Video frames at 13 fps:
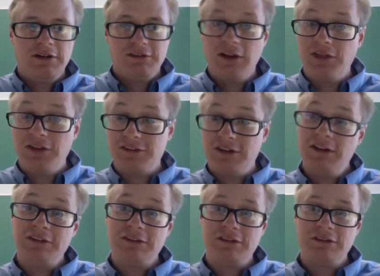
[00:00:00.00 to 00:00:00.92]

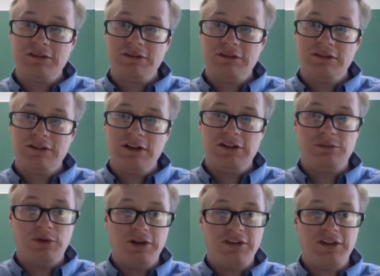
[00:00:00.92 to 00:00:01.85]
Synthesis is
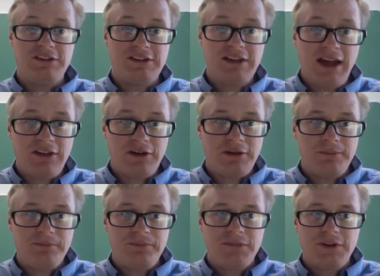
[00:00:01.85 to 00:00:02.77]
putting things together.
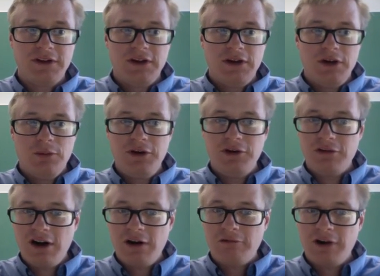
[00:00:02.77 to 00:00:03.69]
When you
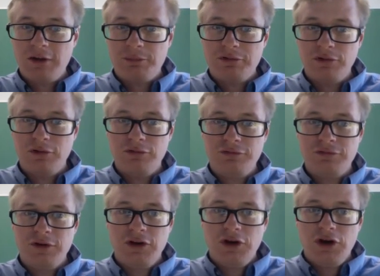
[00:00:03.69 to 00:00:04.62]
write a
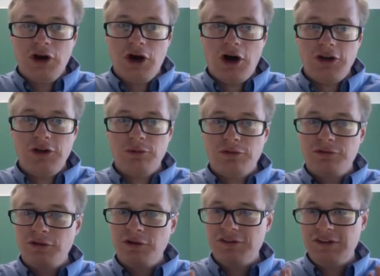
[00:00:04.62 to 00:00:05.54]
proof, uh, you will
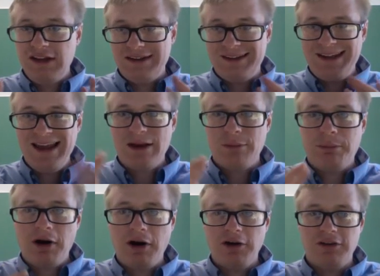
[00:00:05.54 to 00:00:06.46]
first need to take
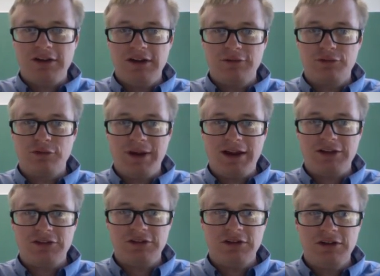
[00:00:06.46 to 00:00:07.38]
apart the
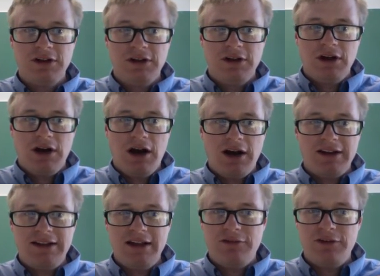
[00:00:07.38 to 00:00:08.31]
information uh,
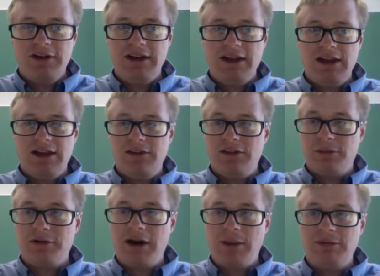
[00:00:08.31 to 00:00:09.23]
given in
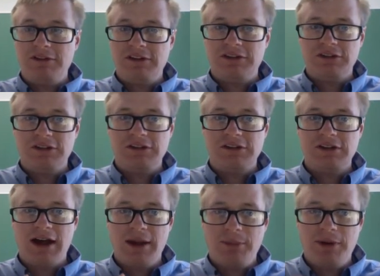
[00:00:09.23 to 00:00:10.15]
the
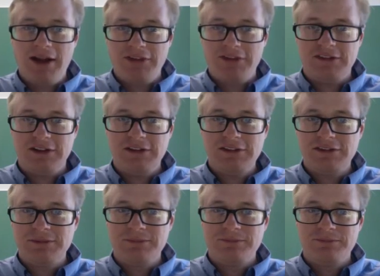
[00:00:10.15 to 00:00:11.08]
proposition's
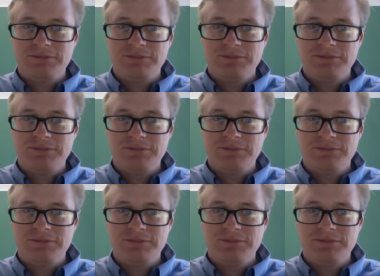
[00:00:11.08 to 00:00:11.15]
hypothesis,